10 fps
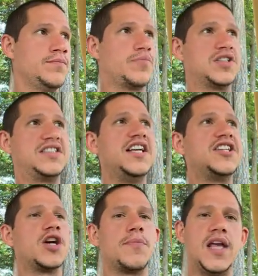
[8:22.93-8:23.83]

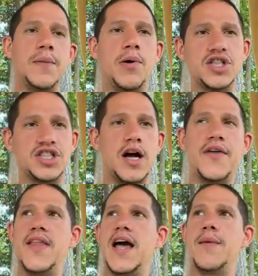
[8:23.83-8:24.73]
procedure being pushed
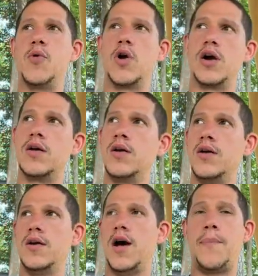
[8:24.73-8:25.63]
on them or
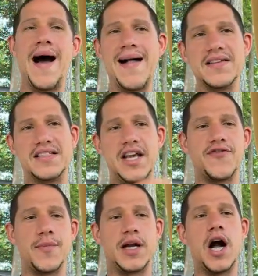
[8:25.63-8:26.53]
a policy
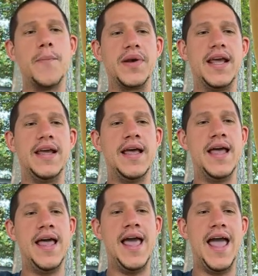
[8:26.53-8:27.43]
from a company,
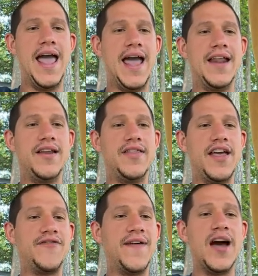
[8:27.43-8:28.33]
and
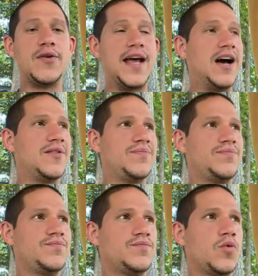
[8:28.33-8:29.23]
they found out
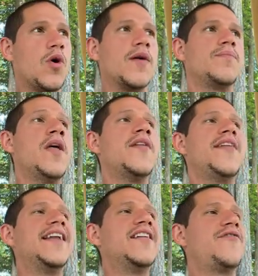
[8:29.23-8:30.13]
or
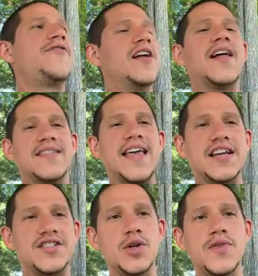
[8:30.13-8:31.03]
they didn't feel like they
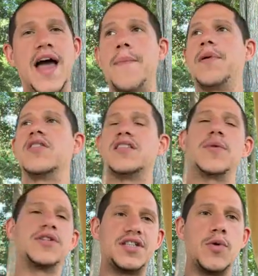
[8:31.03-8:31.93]
could do that because they
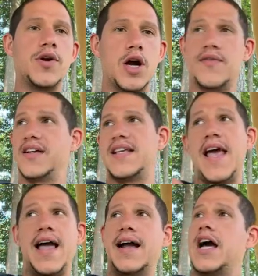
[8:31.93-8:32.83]
were so nervous.
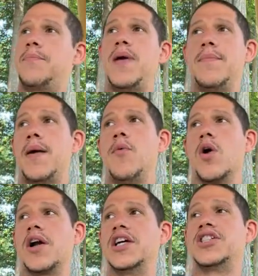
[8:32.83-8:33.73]
Hey, I got to pay my
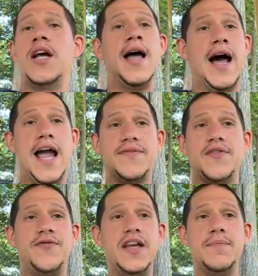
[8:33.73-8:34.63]
mortgage. I have to
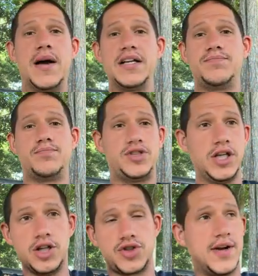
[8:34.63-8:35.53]
feed my
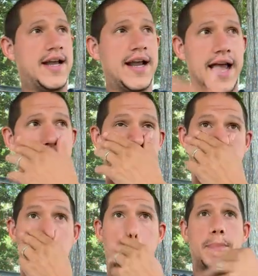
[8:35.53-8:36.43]
children. I have
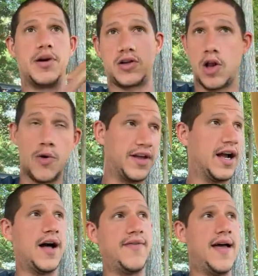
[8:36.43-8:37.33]
to put clothing
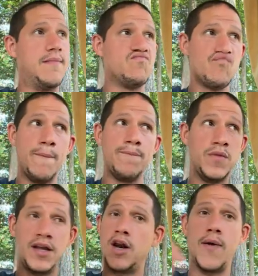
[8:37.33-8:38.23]
on them.
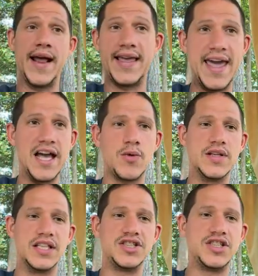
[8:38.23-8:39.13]
You know, and I can't
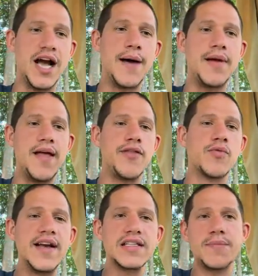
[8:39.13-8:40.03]
quit this job. And the
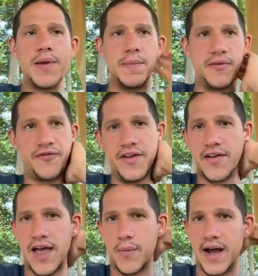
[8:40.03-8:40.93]
reason people
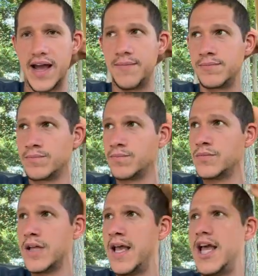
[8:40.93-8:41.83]
feel that way
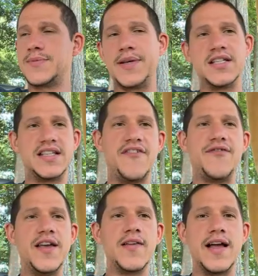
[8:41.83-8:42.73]
is because they
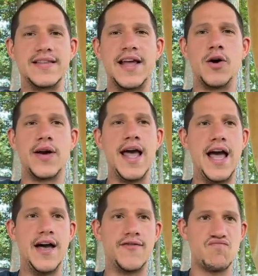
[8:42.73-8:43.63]
feel like they don't
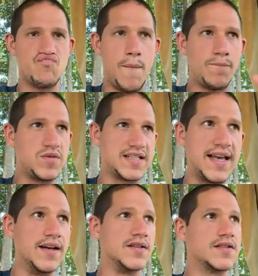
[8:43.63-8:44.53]
have
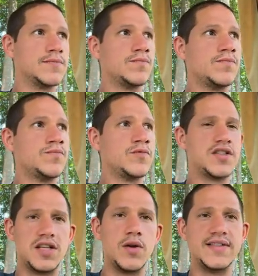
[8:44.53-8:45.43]
skills.
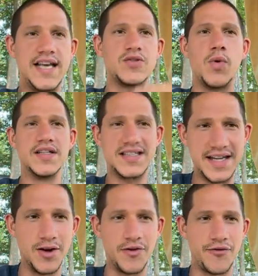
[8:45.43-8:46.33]
Because it only takes one
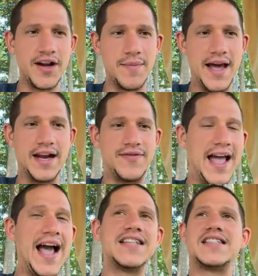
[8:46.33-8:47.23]
skill to free a man. If they
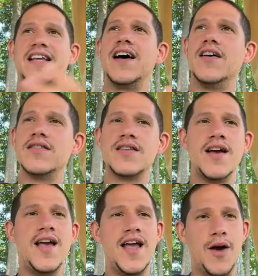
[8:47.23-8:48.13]
had skills
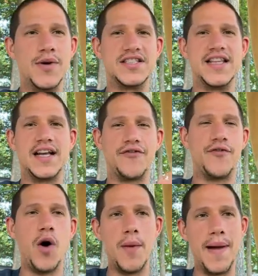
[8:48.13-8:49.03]
in which they could
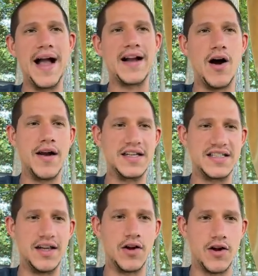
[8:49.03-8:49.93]
fall back on and
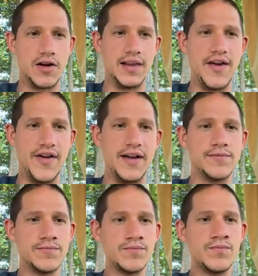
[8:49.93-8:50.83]
still earn a living,
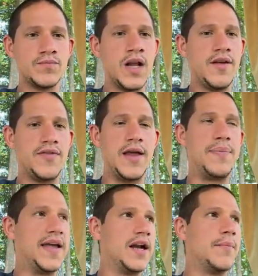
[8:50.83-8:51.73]
they'd
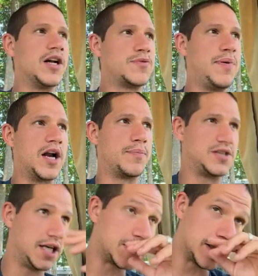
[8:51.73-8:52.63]
be in a much better
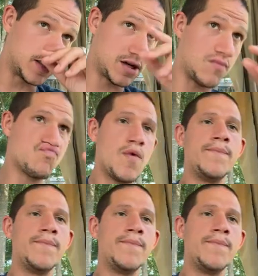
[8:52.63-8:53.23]
position. So,